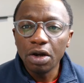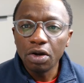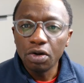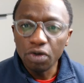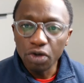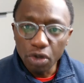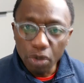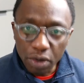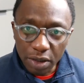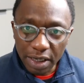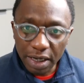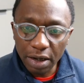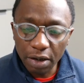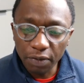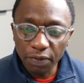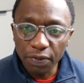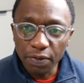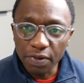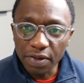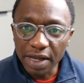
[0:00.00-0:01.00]
look
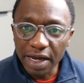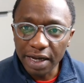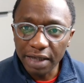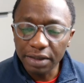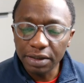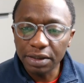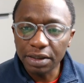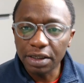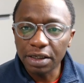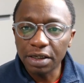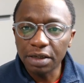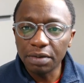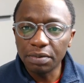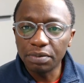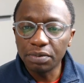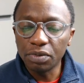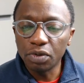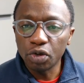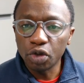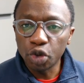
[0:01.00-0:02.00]
out for that.
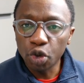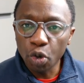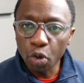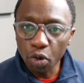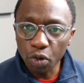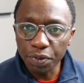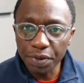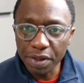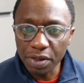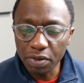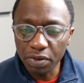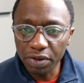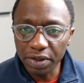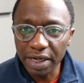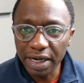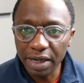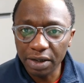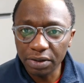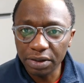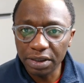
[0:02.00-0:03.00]
Talk with your
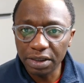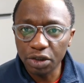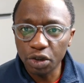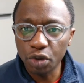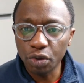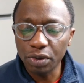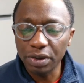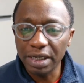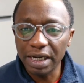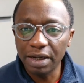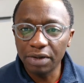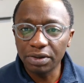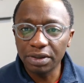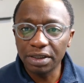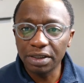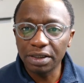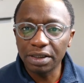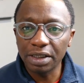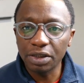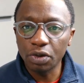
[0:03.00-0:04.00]
accountants. Your
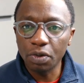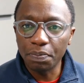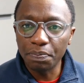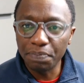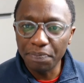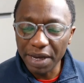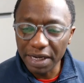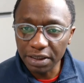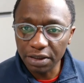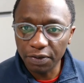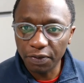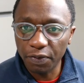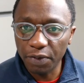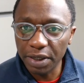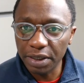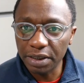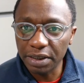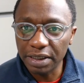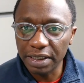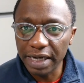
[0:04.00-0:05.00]
accountants are your best
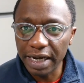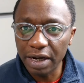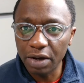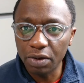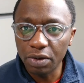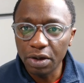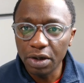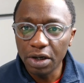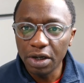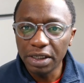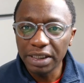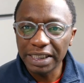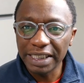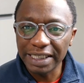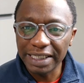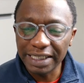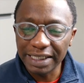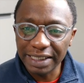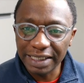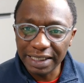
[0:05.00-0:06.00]
friends now, to
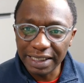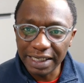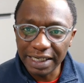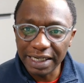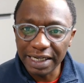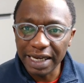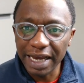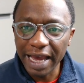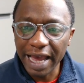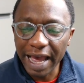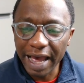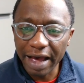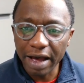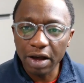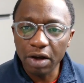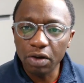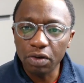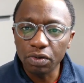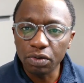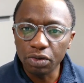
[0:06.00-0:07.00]
see
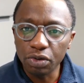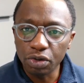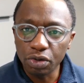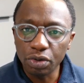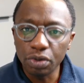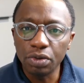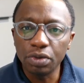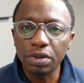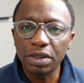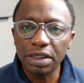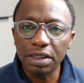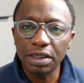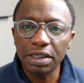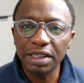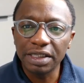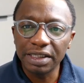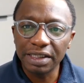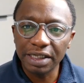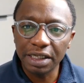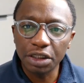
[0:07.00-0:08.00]
how you can
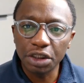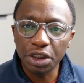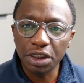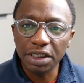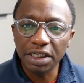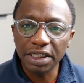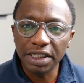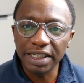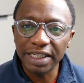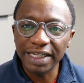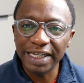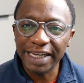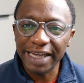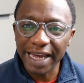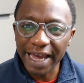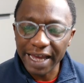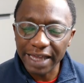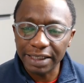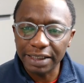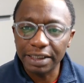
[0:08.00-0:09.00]
essentially
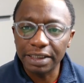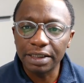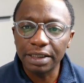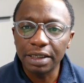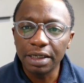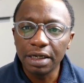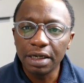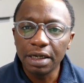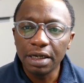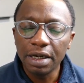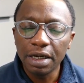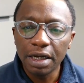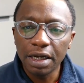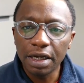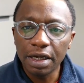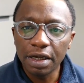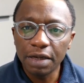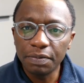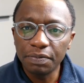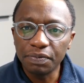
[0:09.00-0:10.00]
get
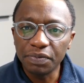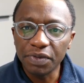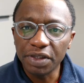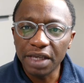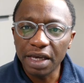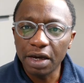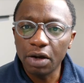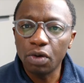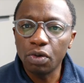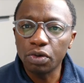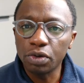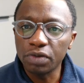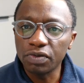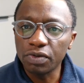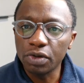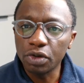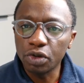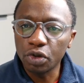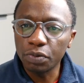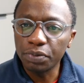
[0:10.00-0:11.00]
hold of
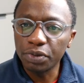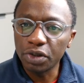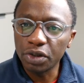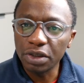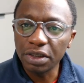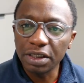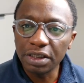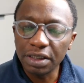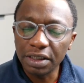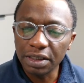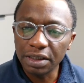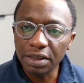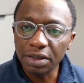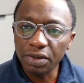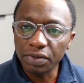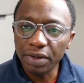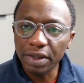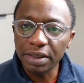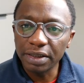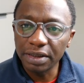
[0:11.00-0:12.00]
those opportunities and
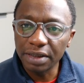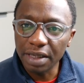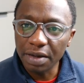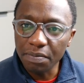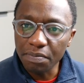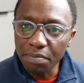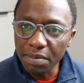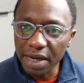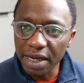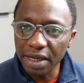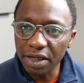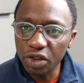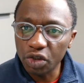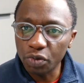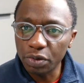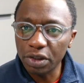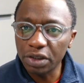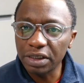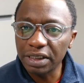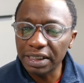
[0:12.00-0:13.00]
grants. They may as
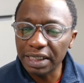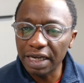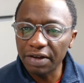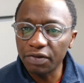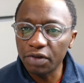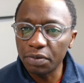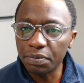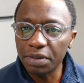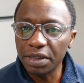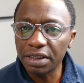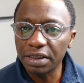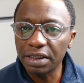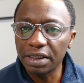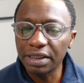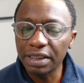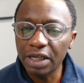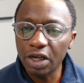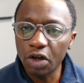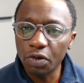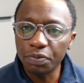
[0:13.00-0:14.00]
well save your
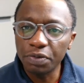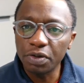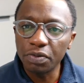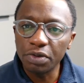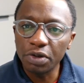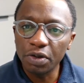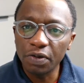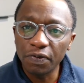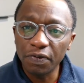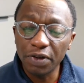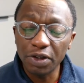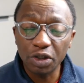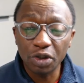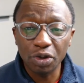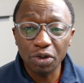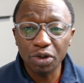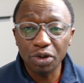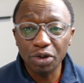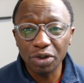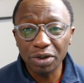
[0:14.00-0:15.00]
business, help you with your fixed
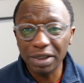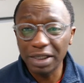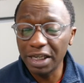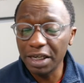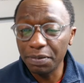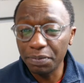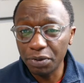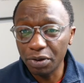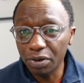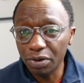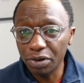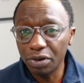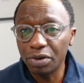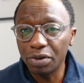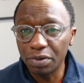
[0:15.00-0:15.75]
costs, to keep your